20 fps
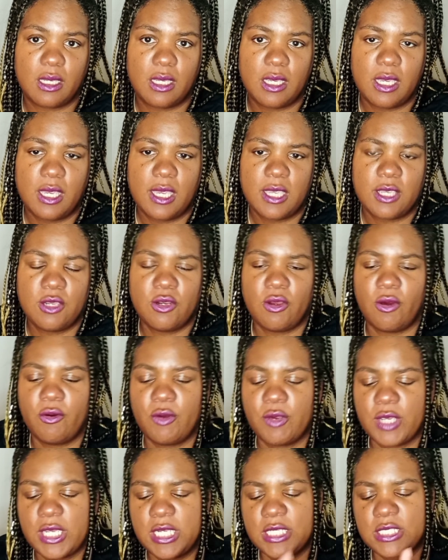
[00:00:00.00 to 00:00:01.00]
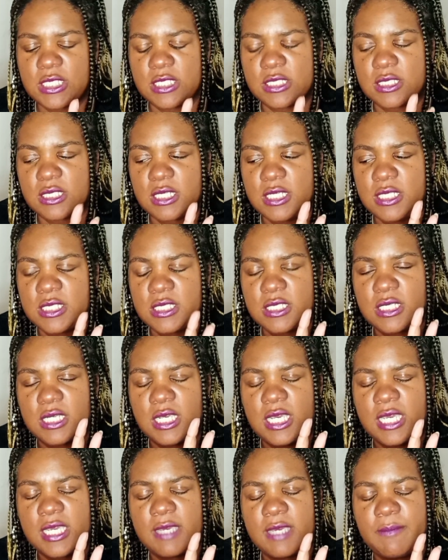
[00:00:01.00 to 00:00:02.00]
you know,
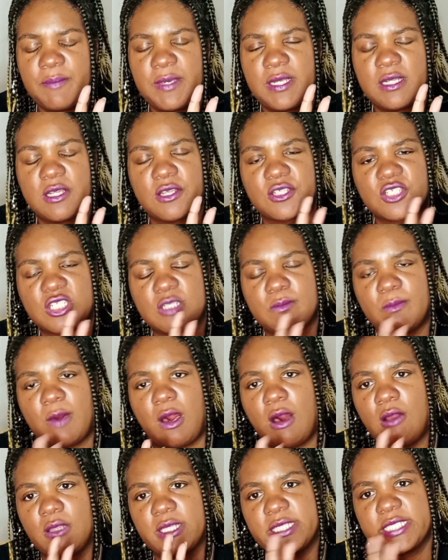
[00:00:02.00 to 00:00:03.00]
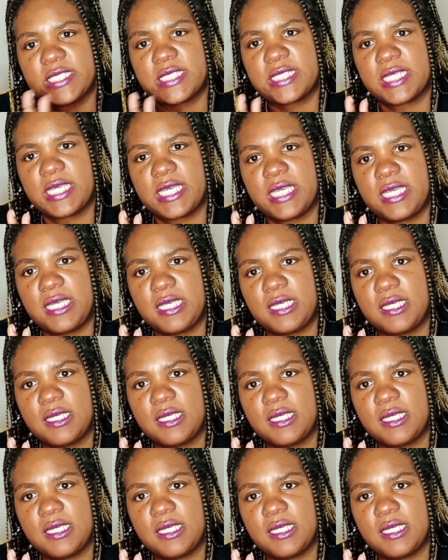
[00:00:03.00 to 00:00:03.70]
it could be the smallest thing.